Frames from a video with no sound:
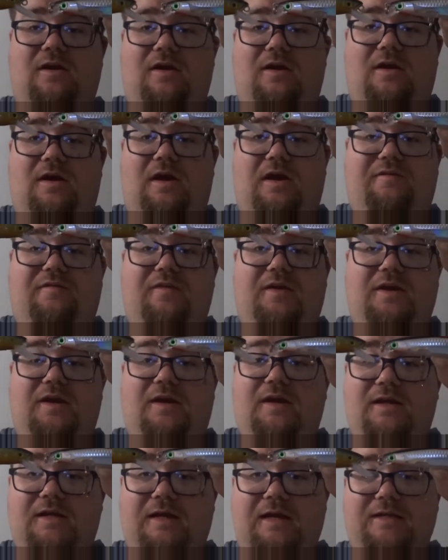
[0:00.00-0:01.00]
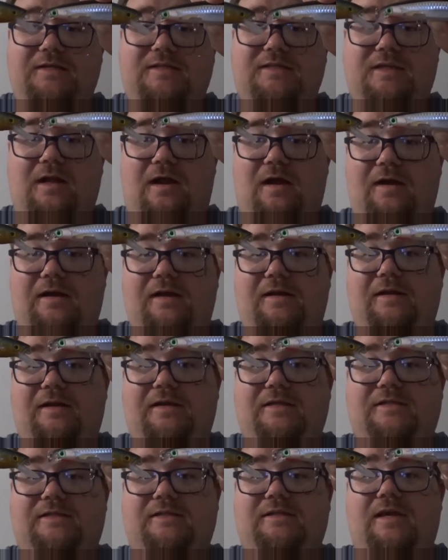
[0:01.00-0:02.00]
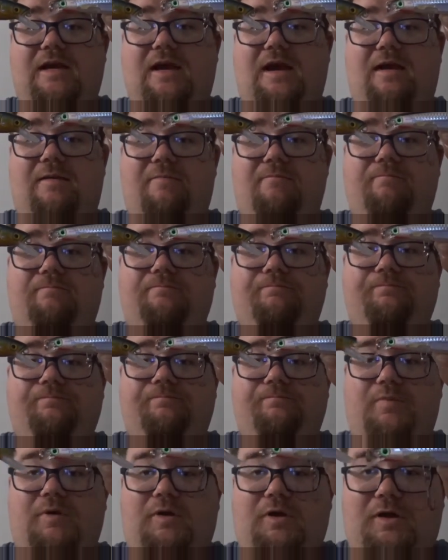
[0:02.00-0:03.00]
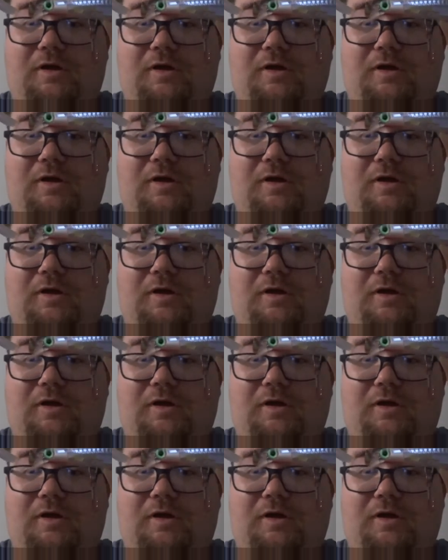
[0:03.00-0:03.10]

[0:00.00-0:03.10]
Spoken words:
If you're gonna get started in this, but look at